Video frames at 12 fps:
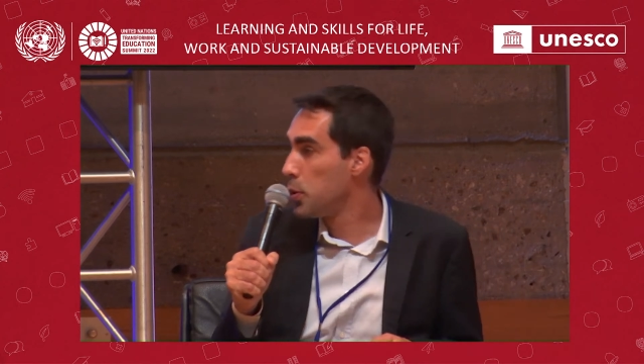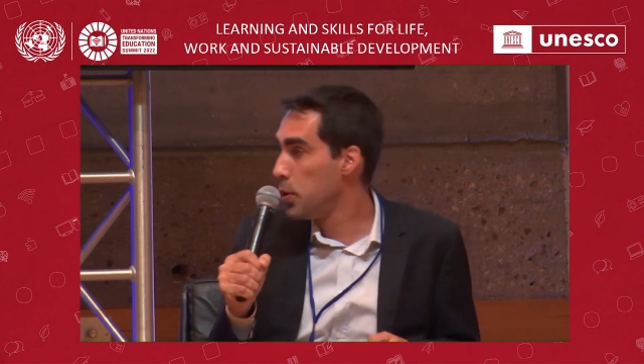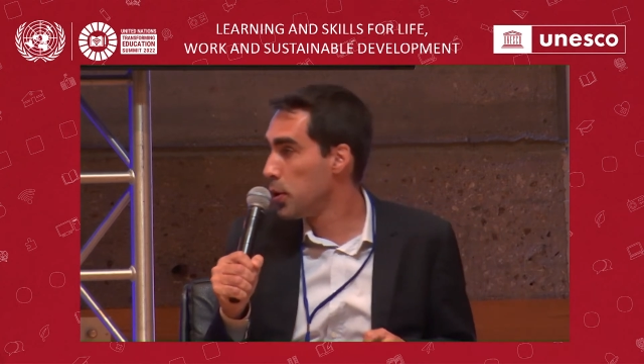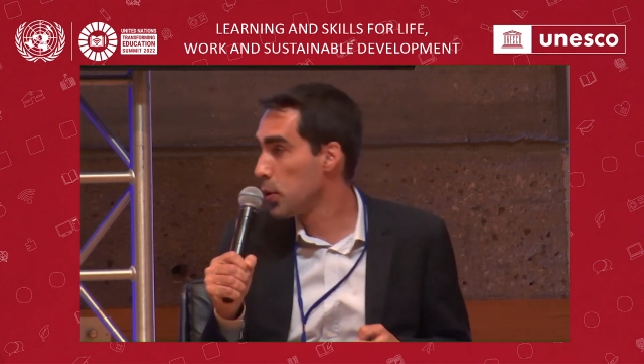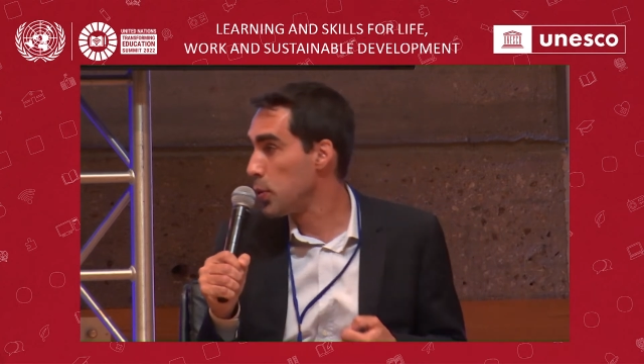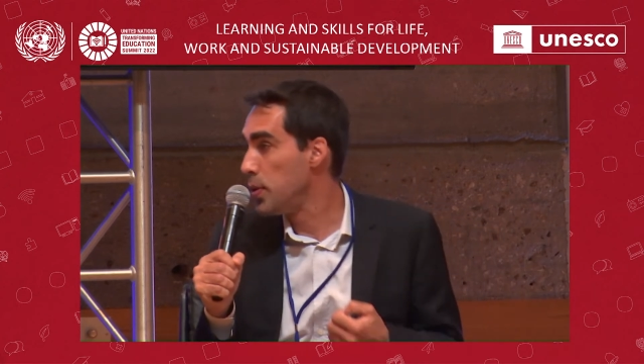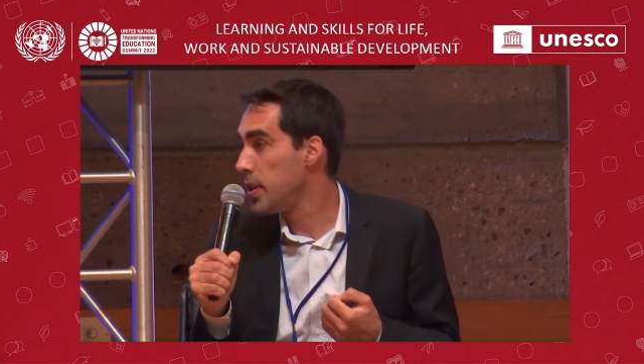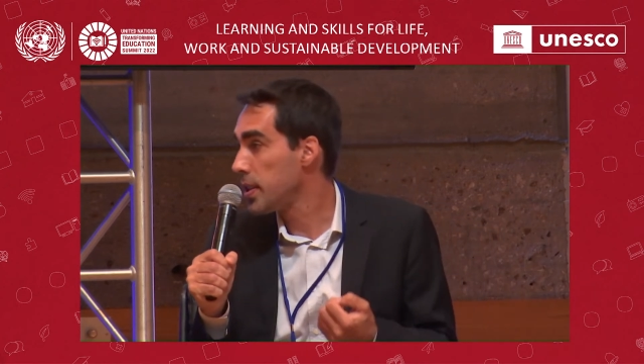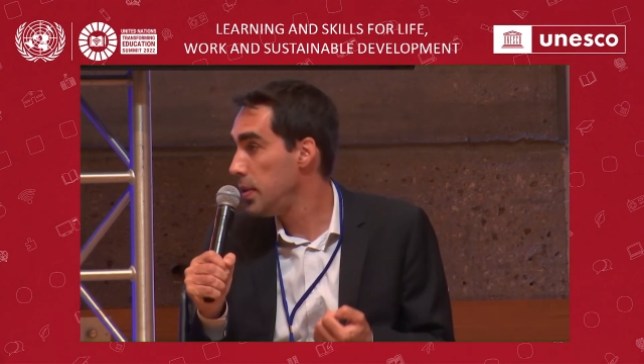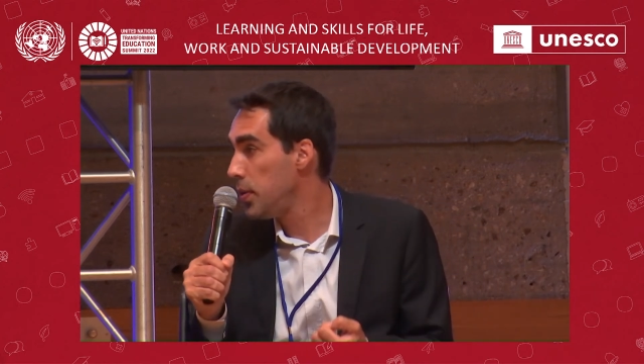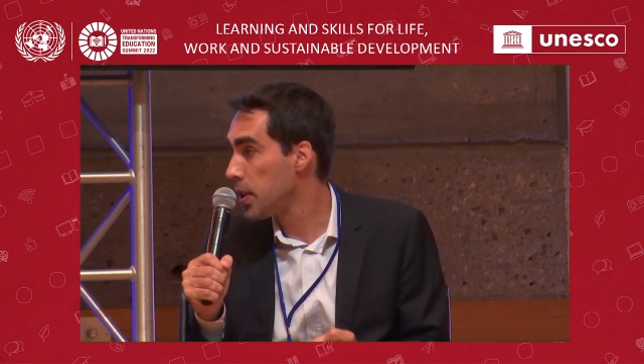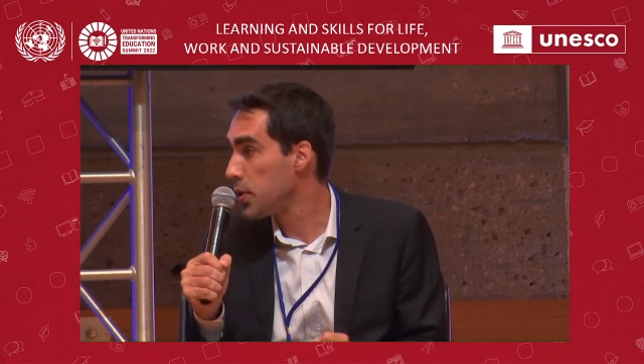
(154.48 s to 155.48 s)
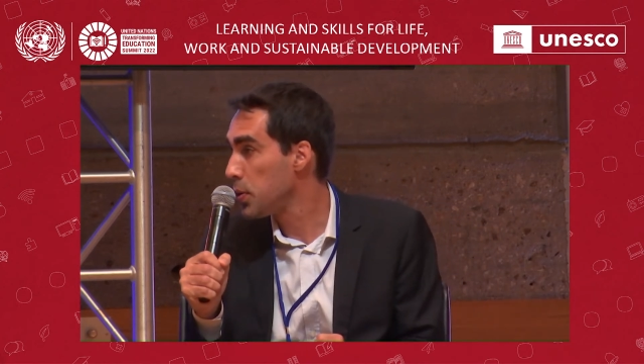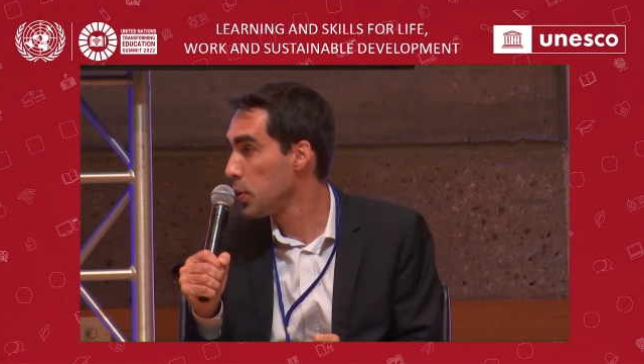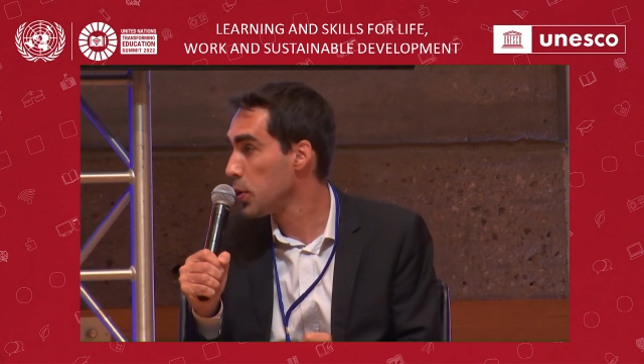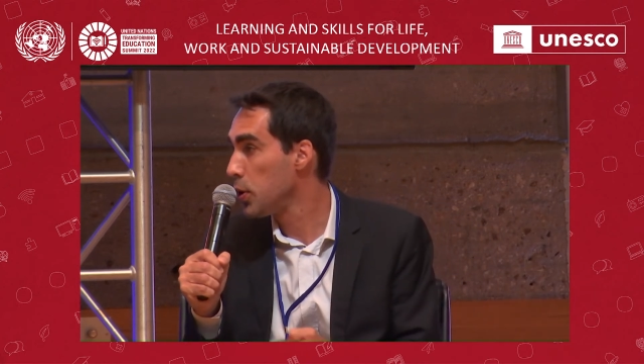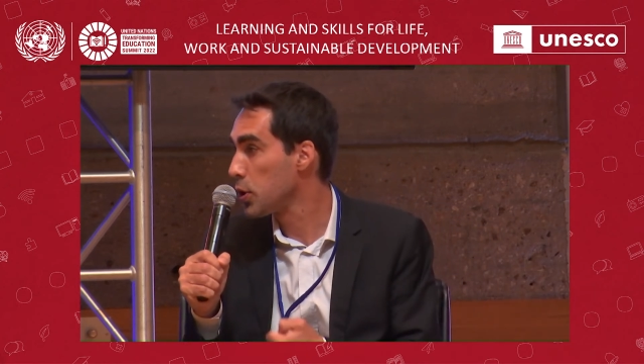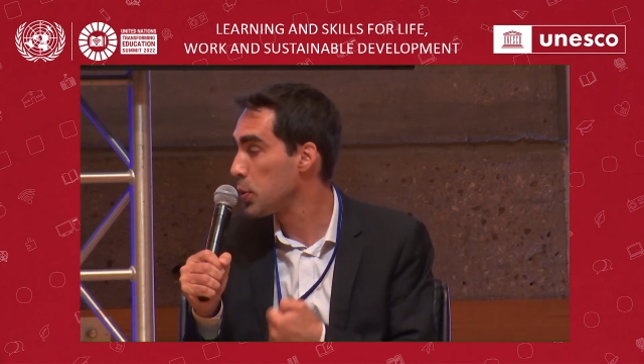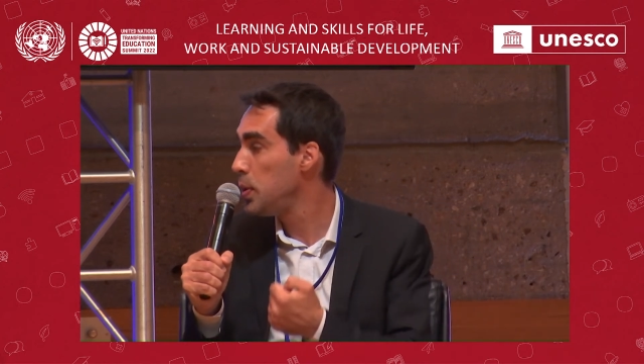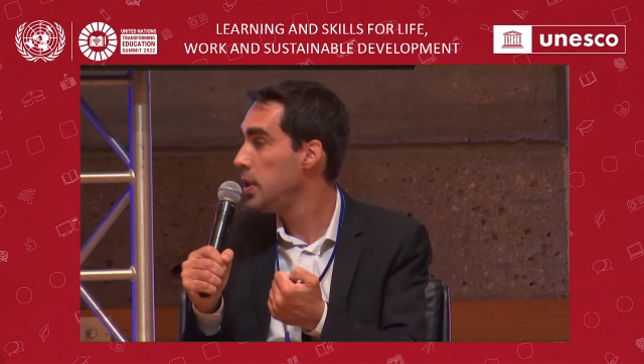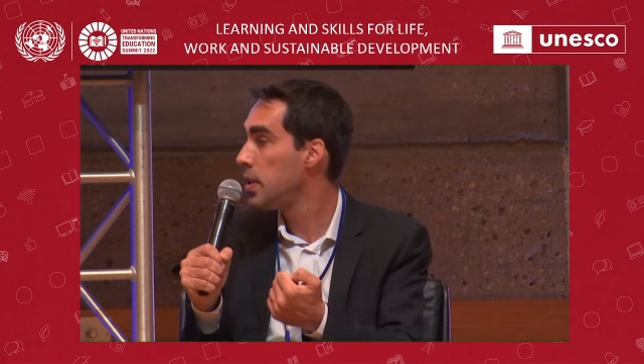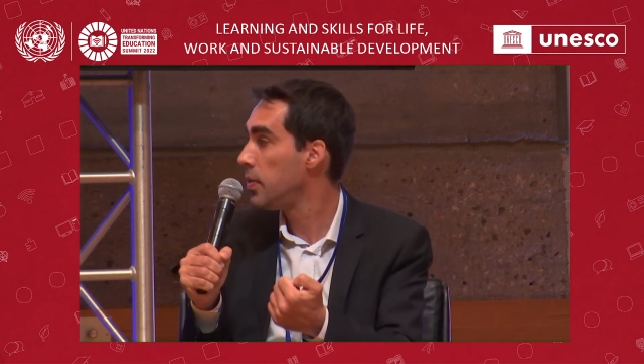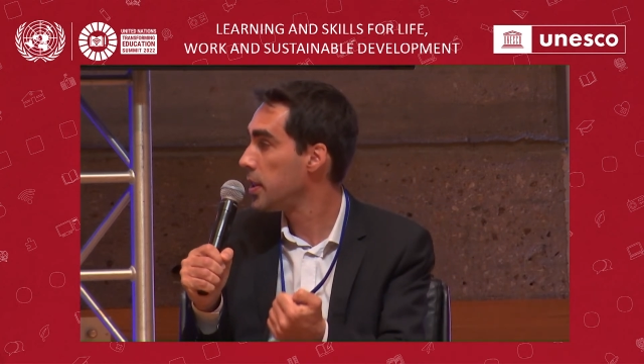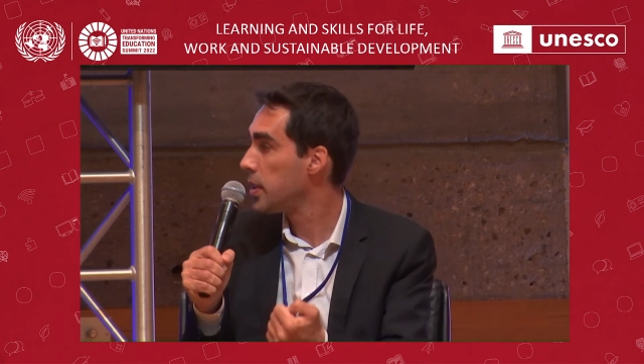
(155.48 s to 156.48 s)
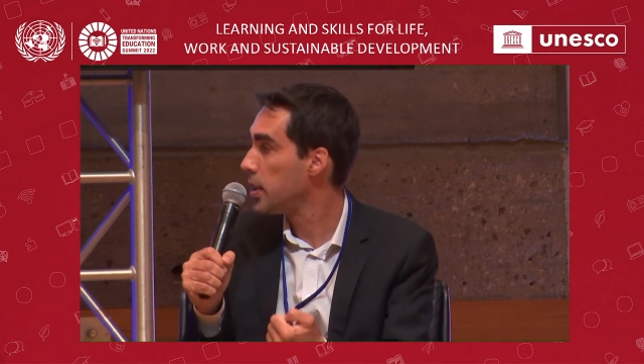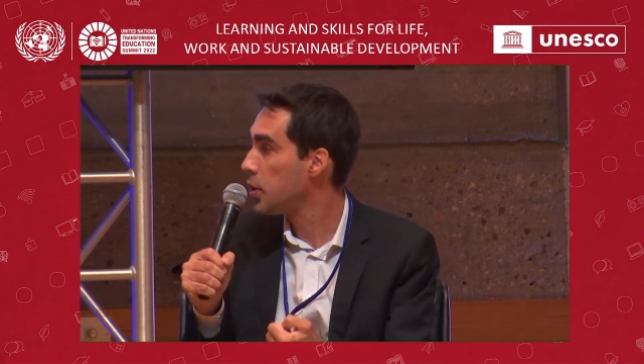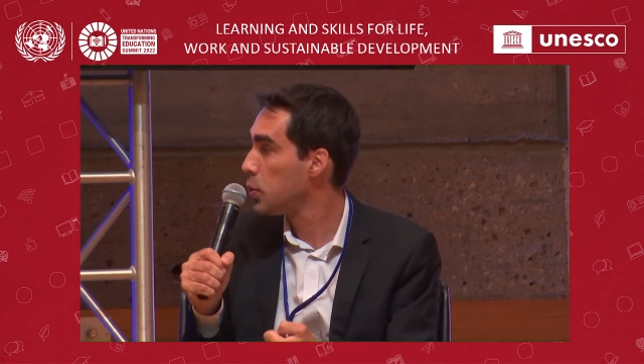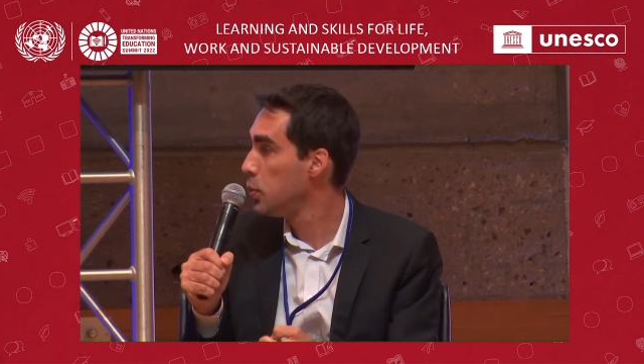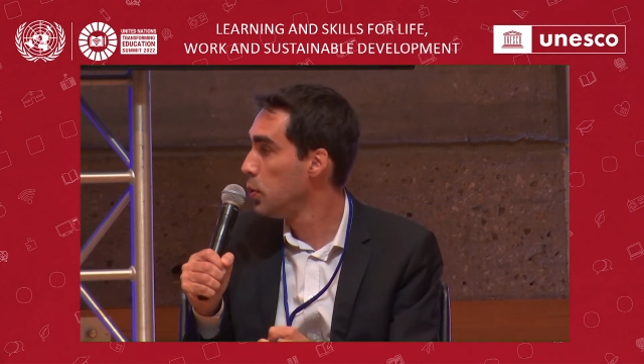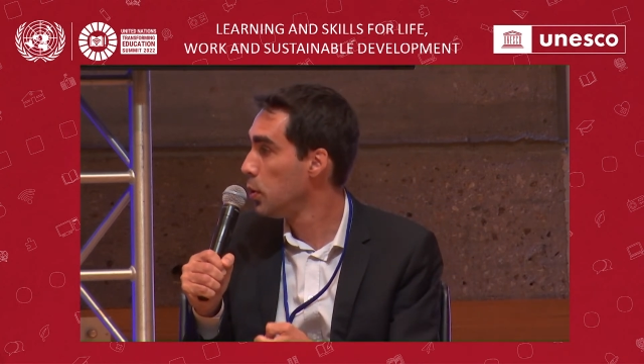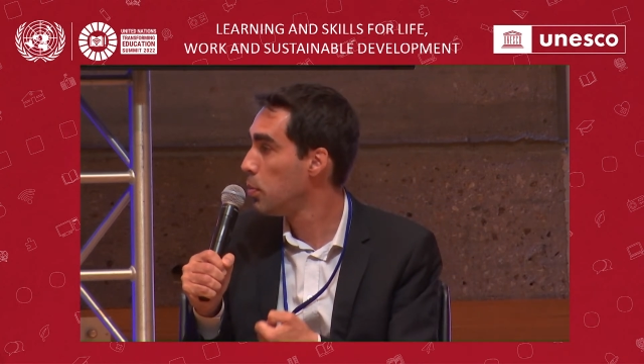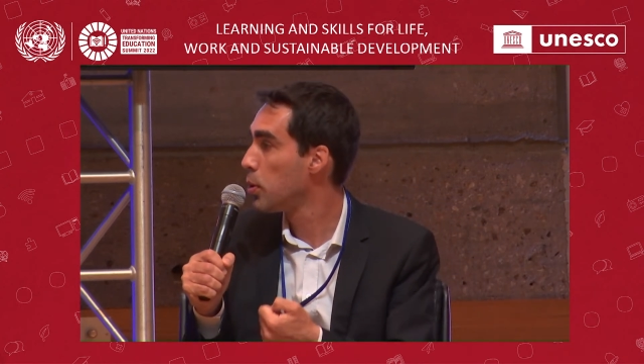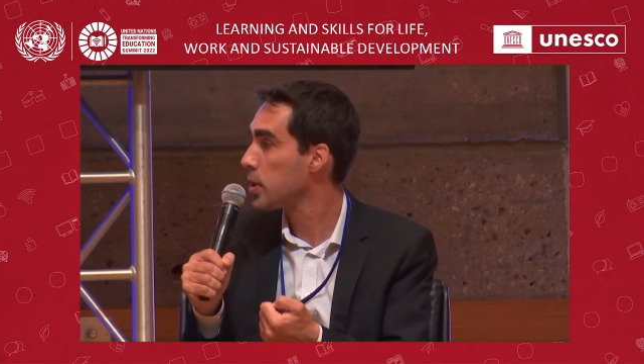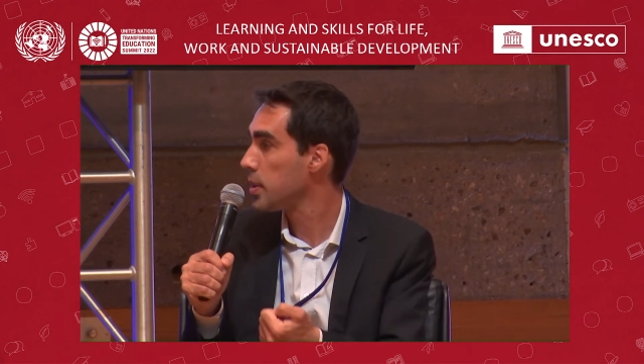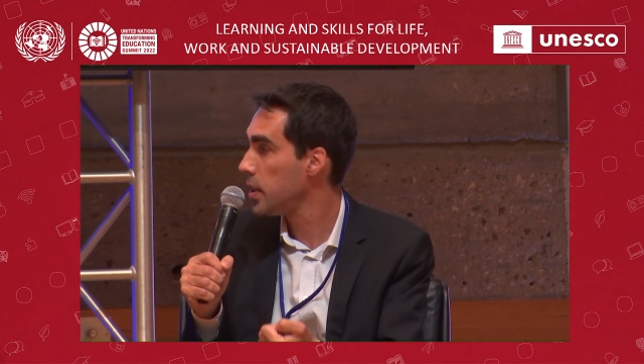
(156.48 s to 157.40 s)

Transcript: And PIX can also help you develop